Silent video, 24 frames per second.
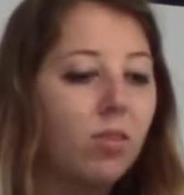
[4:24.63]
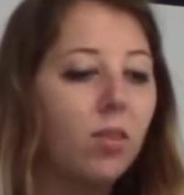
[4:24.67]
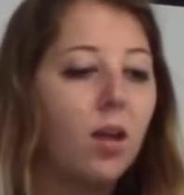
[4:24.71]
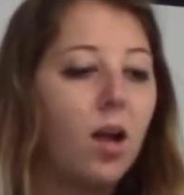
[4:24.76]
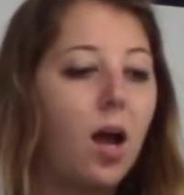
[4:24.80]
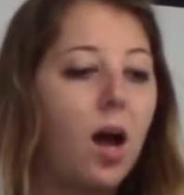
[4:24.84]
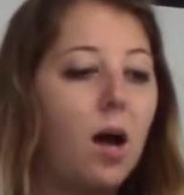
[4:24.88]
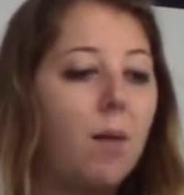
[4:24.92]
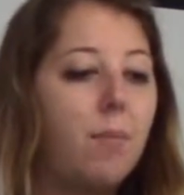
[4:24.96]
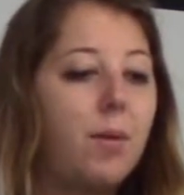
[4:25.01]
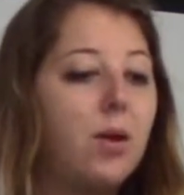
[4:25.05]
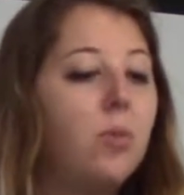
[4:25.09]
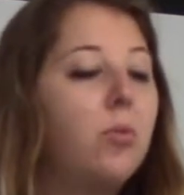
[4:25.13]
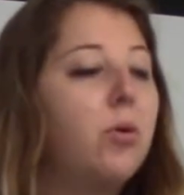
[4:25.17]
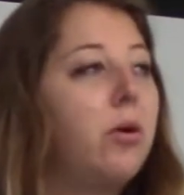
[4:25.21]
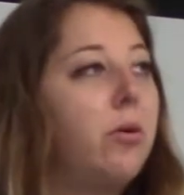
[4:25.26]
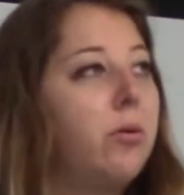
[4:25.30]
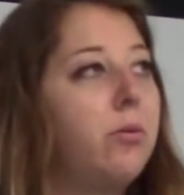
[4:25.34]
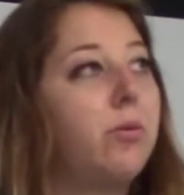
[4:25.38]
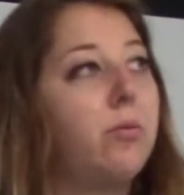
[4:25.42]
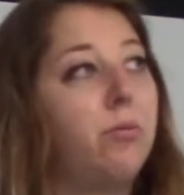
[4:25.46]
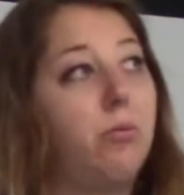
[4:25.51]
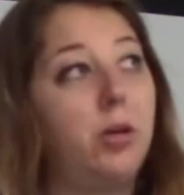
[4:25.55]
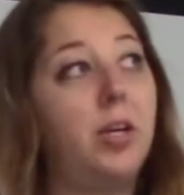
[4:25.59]
It
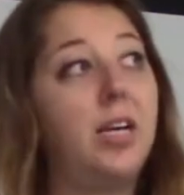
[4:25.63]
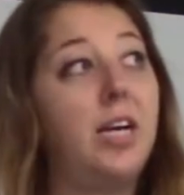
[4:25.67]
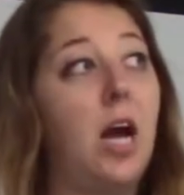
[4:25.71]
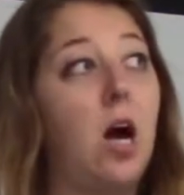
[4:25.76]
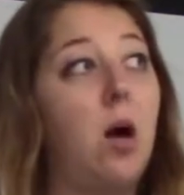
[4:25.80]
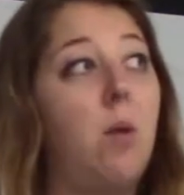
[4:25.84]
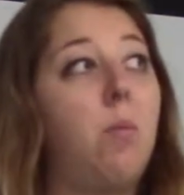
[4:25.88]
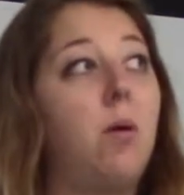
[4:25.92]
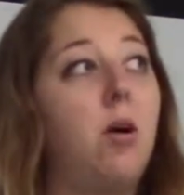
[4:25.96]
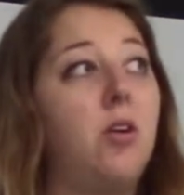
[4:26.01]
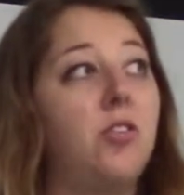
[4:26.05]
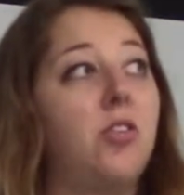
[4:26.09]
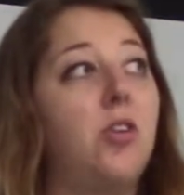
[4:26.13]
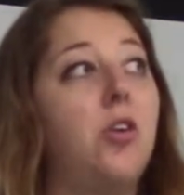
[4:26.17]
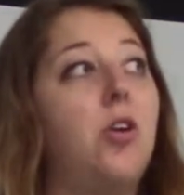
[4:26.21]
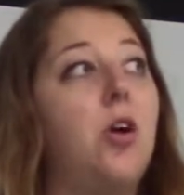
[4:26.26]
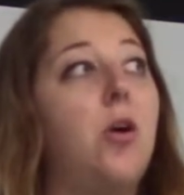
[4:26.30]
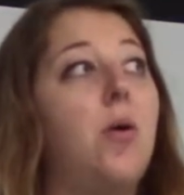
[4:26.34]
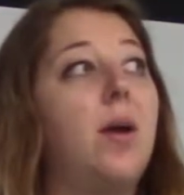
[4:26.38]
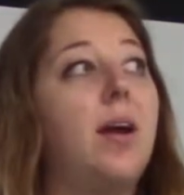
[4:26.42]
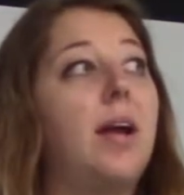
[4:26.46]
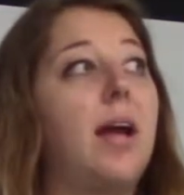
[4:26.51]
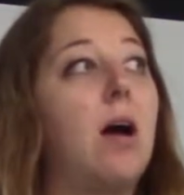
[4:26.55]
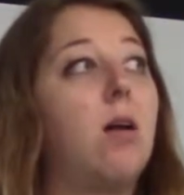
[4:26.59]
will really help also
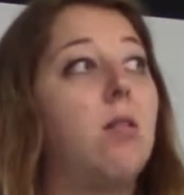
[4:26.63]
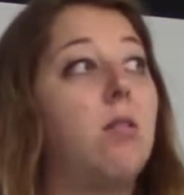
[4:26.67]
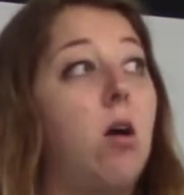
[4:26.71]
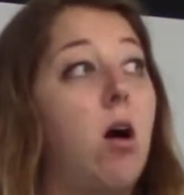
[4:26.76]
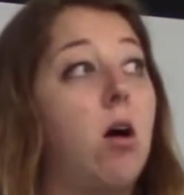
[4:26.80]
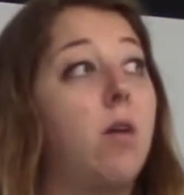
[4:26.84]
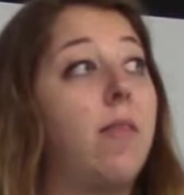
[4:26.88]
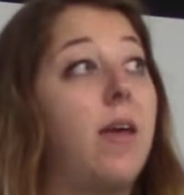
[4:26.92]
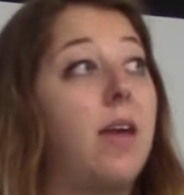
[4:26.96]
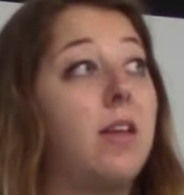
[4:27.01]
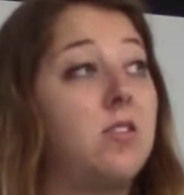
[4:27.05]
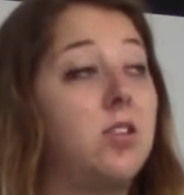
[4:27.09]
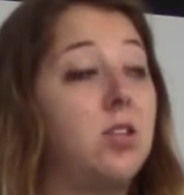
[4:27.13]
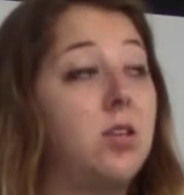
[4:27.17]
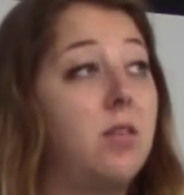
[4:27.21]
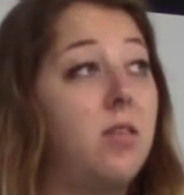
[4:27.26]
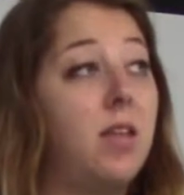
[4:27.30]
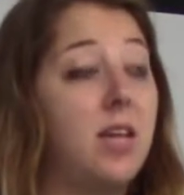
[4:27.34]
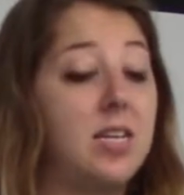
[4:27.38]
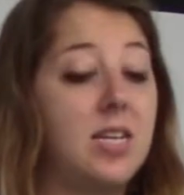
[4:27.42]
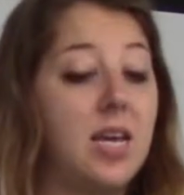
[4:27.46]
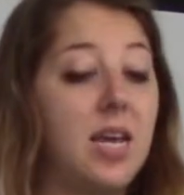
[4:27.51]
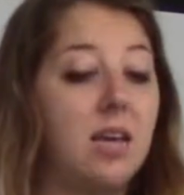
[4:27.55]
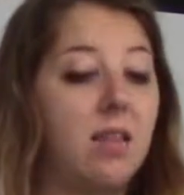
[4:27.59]
knowing how long
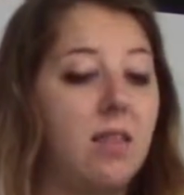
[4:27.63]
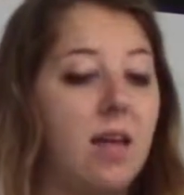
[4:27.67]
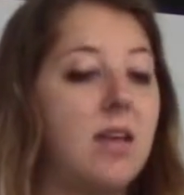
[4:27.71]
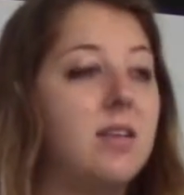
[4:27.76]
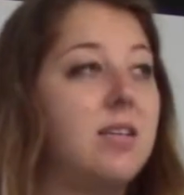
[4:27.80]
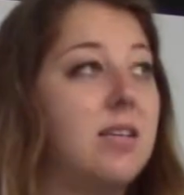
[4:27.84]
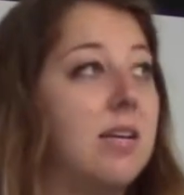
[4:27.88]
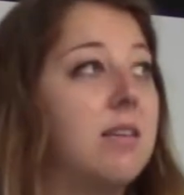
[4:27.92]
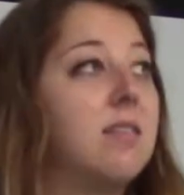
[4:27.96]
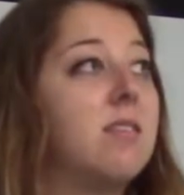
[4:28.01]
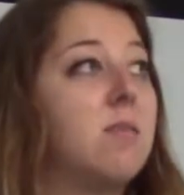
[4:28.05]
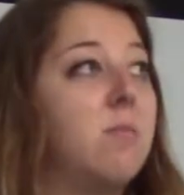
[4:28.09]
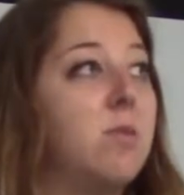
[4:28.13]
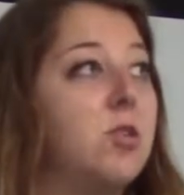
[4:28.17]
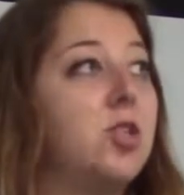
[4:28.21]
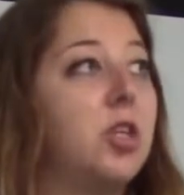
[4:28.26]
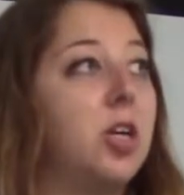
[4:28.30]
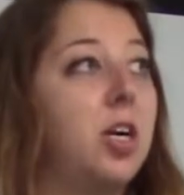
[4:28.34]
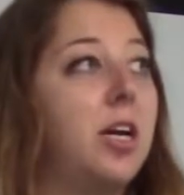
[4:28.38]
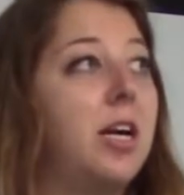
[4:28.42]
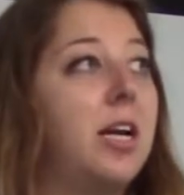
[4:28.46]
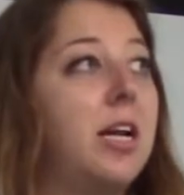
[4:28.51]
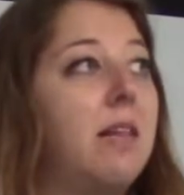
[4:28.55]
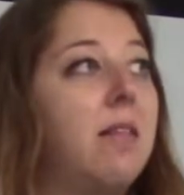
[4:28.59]
they take that days to
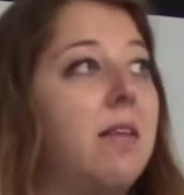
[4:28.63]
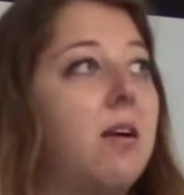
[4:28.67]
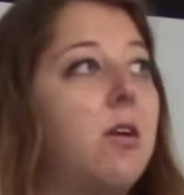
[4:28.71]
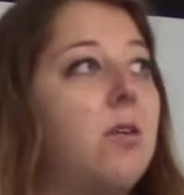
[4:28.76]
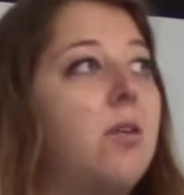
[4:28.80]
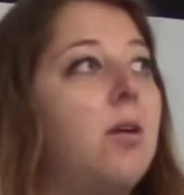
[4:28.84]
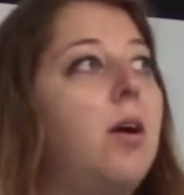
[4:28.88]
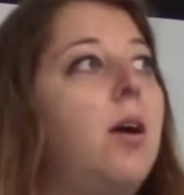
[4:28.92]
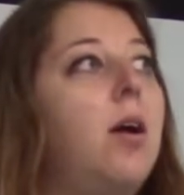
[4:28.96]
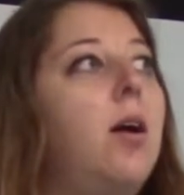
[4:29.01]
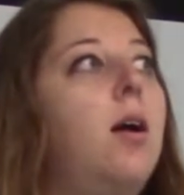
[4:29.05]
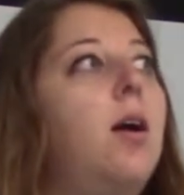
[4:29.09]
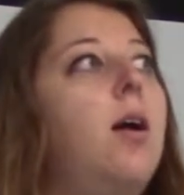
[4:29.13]
maturity though,